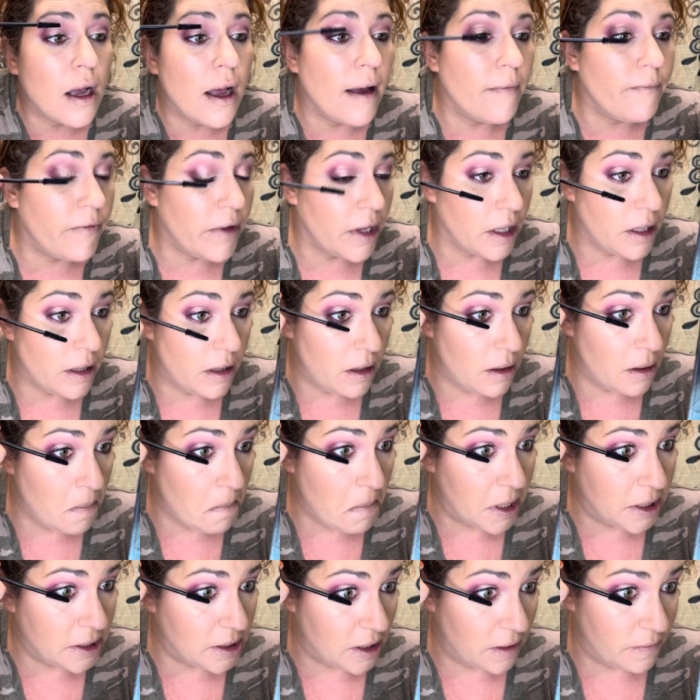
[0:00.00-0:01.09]
I'm,
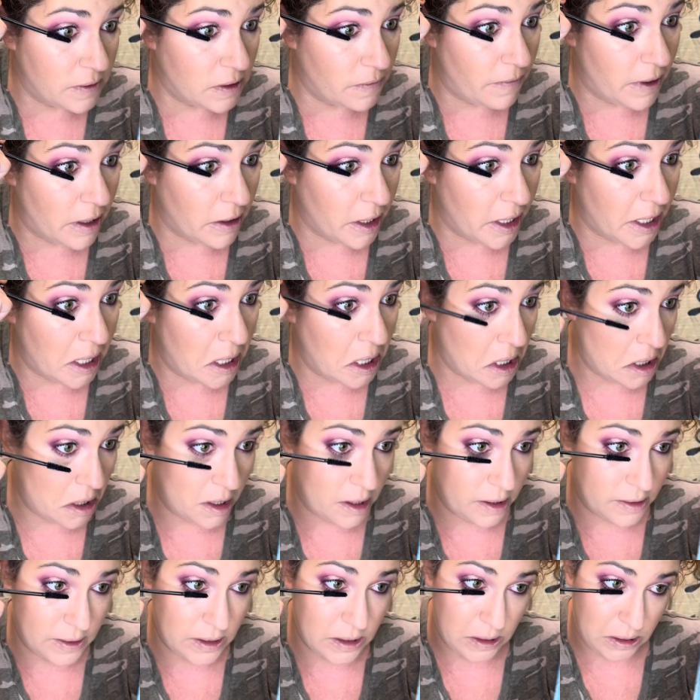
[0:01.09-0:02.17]
my stuff's very
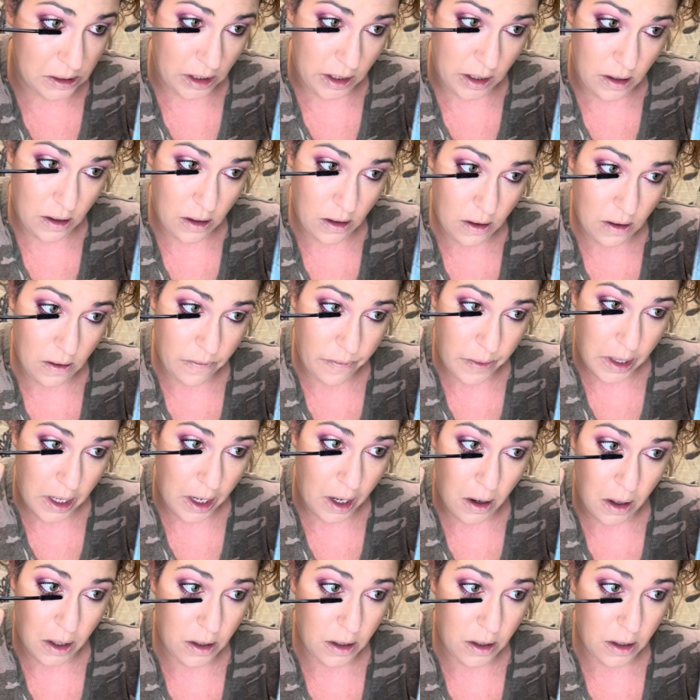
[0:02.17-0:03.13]
consistent over there.